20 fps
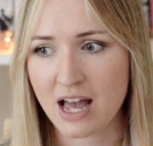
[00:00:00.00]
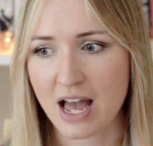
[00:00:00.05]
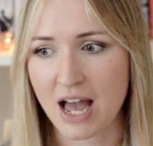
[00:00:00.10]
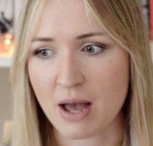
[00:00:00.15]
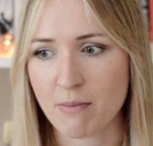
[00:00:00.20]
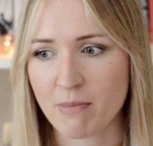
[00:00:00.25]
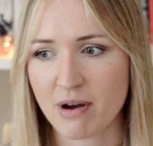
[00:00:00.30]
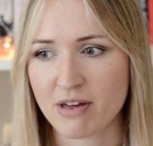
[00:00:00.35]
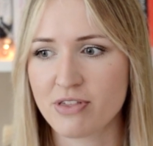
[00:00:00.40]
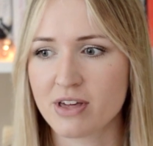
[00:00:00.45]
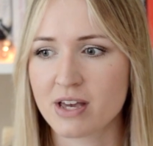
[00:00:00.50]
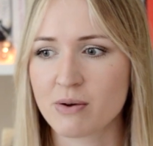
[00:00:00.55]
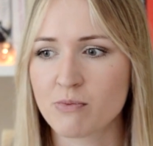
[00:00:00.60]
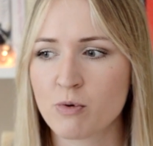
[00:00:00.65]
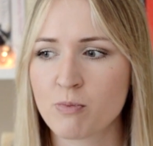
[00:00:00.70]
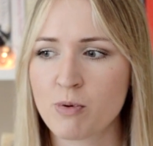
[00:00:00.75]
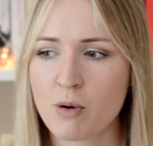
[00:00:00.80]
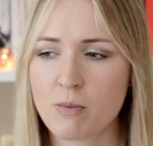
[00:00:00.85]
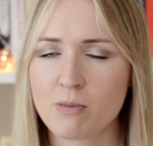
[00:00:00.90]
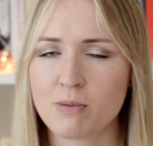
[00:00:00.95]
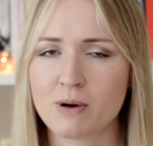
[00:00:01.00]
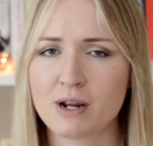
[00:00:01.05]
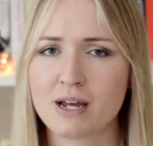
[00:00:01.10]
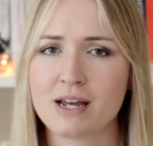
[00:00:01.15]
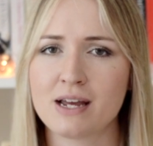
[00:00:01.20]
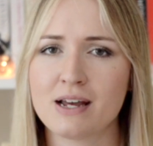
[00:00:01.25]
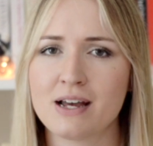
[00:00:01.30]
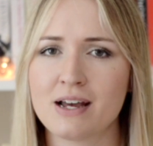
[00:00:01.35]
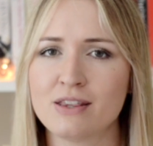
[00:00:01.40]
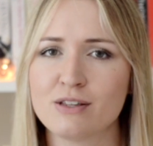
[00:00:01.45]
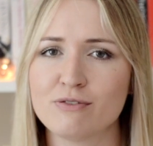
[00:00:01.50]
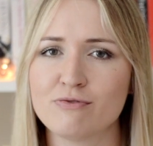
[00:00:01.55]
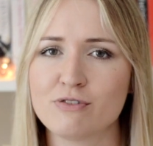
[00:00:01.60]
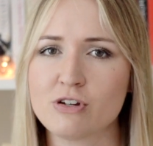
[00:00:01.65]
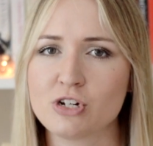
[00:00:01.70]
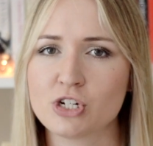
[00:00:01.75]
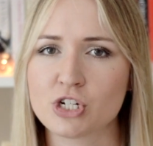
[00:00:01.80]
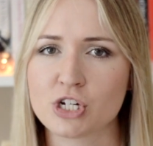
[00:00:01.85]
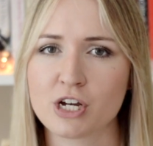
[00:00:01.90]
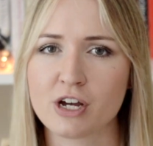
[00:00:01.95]
I think we'll probably in the
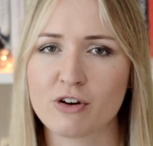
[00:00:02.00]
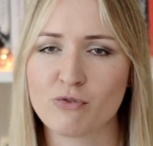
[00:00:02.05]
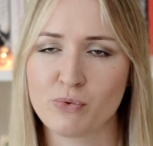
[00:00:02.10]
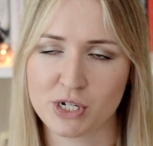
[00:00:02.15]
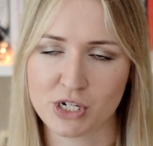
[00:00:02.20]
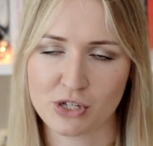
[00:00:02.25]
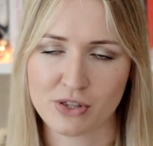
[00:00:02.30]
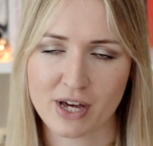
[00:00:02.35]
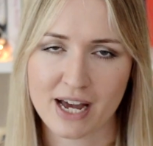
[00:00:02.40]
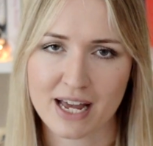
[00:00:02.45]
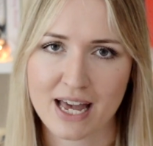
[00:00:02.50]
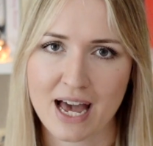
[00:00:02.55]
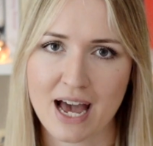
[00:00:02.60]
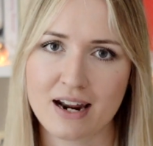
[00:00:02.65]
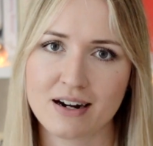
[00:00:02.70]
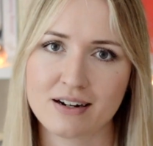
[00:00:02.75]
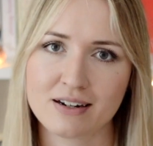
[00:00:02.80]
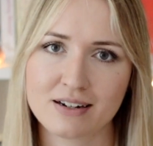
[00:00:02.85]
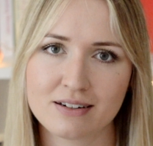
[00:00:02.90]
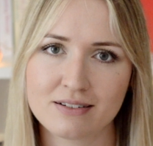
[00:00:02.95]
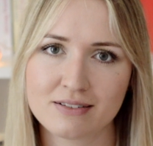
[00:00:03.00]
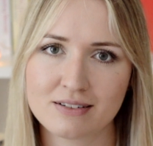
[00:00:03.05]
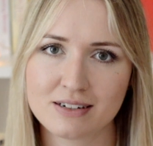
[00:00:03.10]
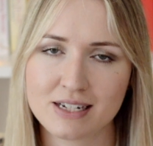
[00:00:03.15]
future, if we do that again,